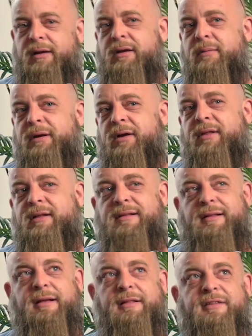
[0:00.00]
you compare that
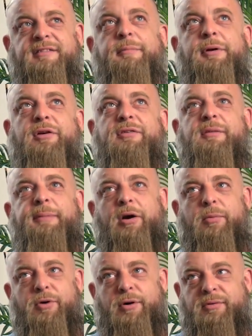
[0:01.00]
to like, let's compare it to the
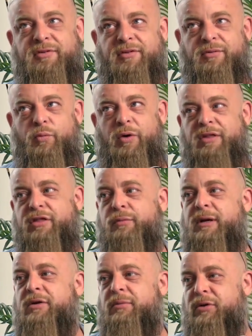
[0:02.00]
Powerball, which is one in
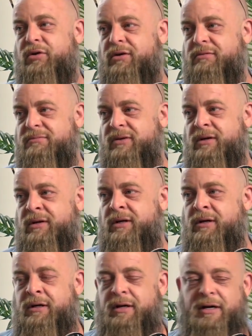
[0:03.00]
300 million.
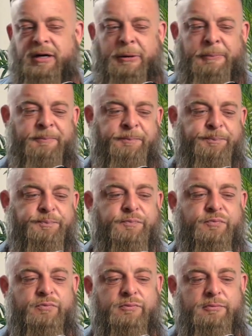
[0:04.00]
Um,
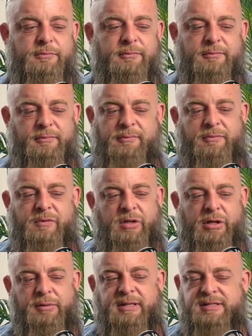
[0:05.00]

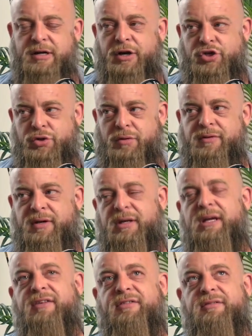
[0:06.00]
you know, it's not a sure
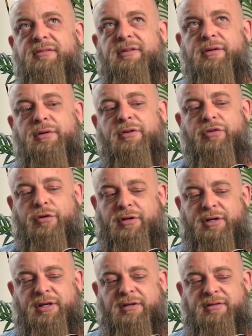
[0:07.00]
thing. Yes, you could turn
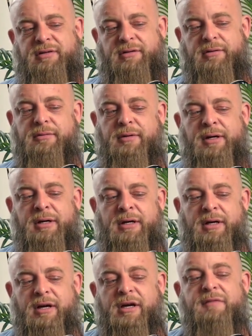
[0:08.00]
it into
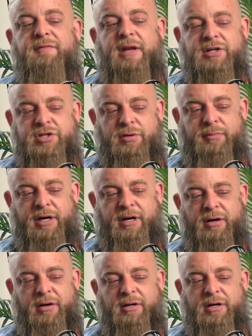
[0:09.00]
a conventional
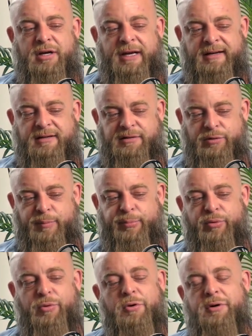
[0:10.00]
miner and connect it to a
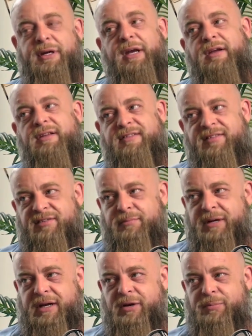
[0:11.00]
pool and get a
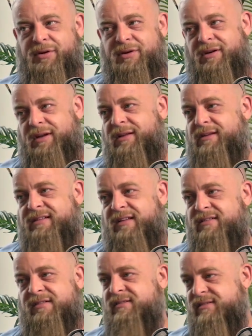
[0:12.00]
consistent payout, but you're going to get like
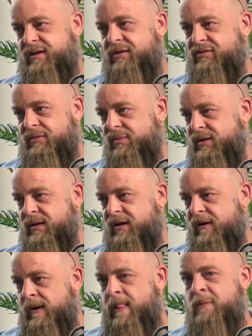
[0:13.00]
10 cents a day or something like
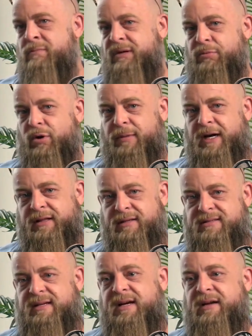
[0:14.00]
that. People are buying
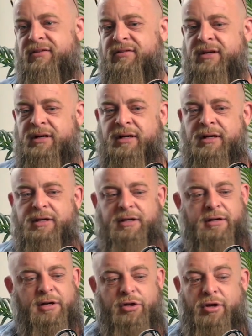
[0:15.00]
this as
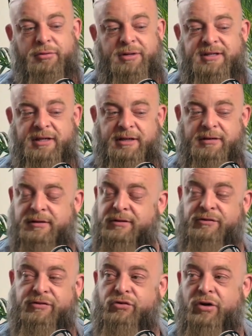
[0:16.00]
you know, a lottery ticket that
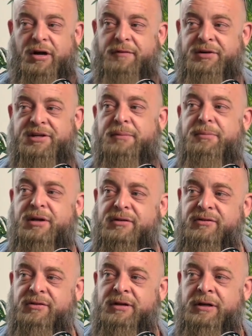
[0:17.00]
there's a draw every 10
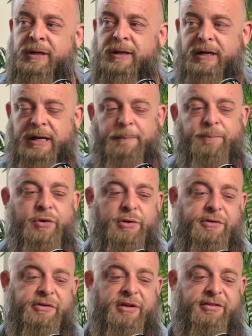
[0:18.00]
minutes. Um,
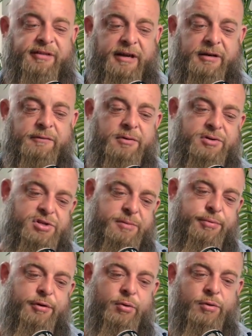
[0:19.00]
there's a second version
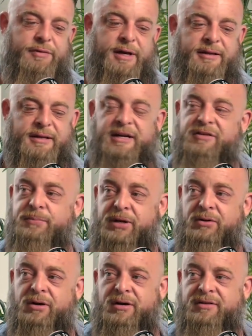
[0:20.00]
of Pro of that that has
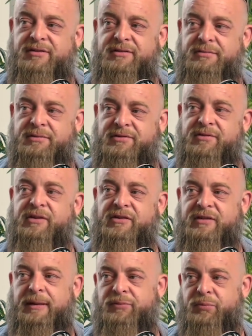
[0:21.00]
better odds. It's
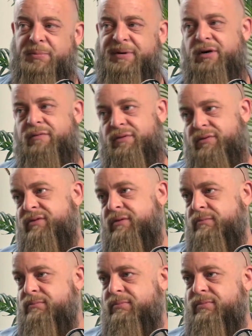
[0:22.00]
six times more powerful,
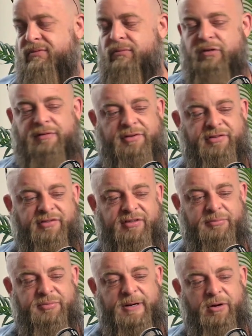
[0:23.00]
so roughly six
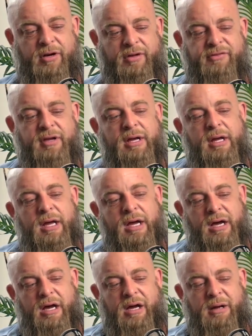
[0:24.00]
times better odds
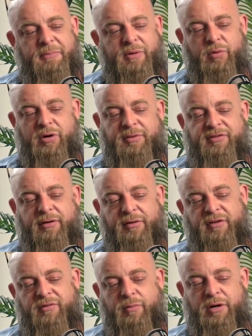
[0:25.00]
uh, that we're going to be
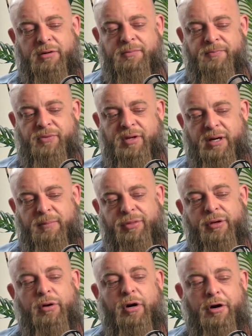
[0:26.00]
selling as well. Um,
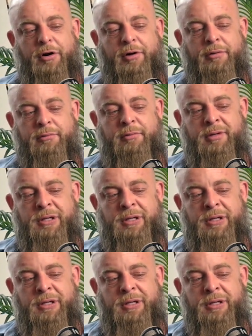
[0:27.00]
there are,